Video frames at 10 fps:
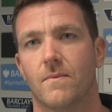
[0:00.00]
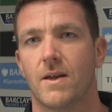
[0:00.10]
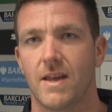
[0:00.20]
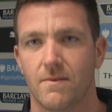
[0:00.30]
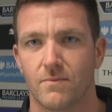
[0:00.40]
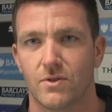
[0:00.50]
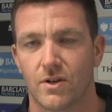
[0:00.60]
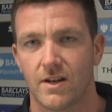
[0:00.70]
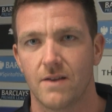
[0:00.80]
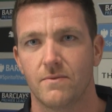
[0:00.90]
My name's
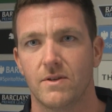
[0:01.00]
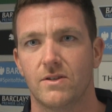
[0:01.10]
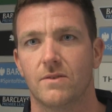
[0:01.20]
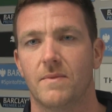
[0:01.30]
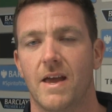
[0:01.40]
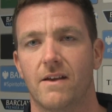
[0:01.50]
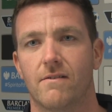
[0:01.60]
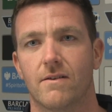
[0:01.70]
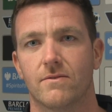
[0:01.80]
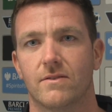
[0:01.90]
John Ledwidge. I'm the head
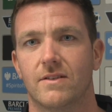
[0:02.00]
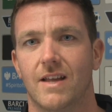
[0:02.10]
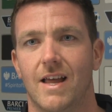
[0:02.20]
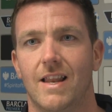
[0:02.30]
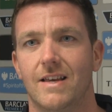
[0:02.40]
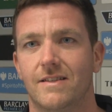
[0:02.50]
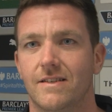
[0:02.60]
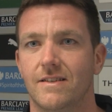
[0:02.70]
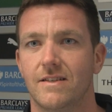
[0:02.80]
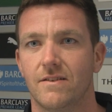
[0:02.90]
groundsman at
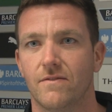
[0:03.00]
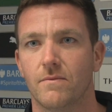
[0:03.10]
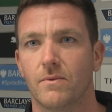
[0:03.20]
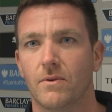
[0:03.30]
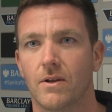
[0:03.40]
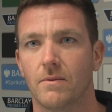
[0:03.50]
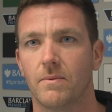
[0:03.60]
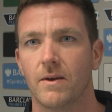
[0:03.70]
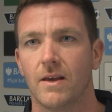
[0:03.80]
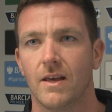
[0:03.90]
Leicester City Football
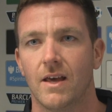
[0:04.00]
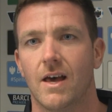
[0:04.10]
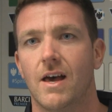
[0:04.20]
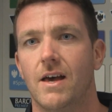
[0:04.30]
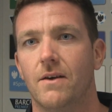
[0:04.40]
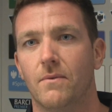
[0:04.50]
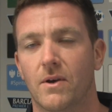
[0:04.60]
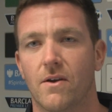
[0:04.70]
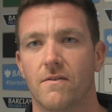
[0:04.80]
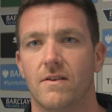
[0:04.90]
Club.
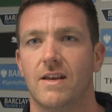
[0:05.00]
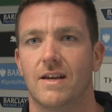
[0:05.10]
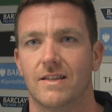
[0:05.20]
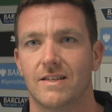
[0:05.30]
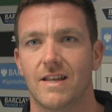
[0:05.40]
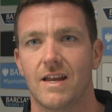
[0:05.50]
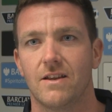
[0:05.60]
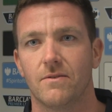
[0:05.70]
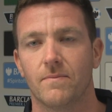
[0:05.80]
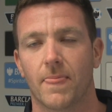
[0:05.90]
We're currently at the
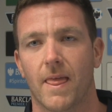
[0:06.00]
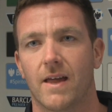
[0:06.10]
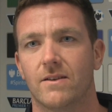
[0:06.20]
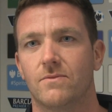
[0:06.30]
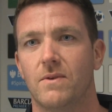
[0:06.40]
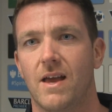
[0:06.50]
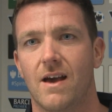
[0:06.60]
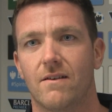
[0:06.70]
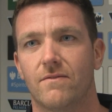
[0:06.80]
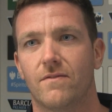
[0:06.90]
stadium and we
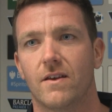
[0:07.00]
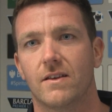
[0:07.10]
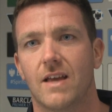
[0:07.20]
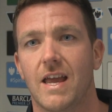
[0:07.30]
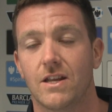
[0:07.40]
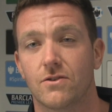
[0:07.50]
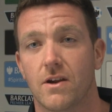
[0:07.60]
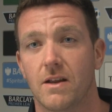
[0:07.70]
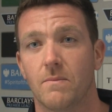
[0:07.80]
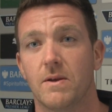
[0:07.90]
have 8
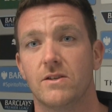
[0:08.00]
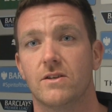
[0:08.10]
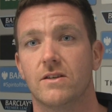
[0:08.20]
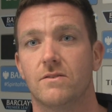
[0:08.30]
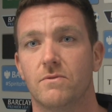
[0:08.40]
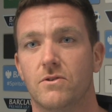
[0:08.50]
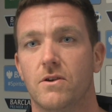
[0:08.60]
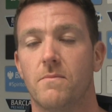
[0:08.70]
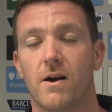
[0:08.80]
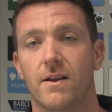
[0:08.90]
training pitches which
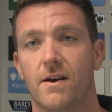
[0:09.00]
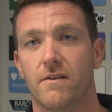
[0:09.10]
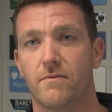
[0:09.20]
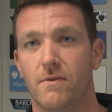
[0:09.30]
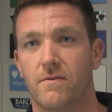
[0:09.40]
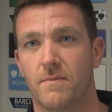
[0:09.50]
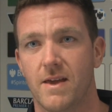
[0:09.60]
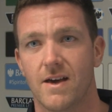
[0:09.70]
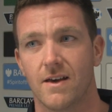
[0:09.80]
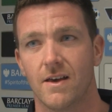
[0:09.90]
are 1.5 miles away from
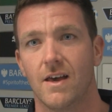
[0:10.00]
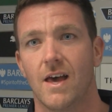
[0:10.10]
here